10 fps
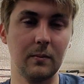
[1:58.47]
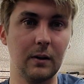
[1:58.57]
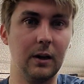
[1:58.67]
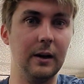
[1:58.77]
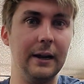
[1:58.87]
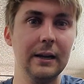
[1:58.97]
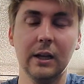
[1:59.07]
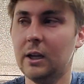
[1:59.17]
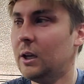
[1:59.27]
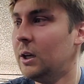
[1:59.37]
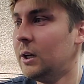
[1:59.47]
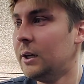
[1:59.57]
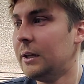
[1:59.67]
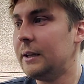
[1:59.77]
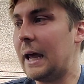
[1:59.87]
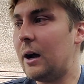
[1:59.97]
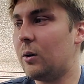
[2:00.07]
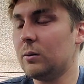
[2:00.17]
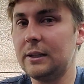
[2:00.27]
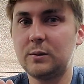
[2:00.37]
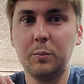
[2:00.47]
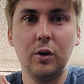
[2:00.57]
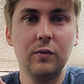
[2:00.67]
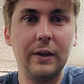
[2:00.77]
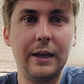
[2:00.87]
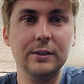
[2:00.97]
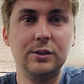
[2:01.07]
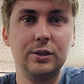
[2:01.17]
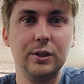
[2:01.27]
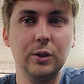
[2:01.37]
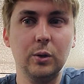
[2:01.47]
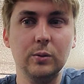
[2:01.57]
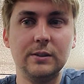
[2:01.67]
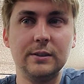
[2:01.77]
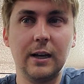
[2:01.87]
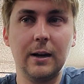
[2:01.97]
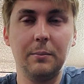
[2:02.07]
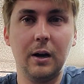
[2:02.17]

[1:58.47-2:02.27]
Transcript: All right. Now let's move into some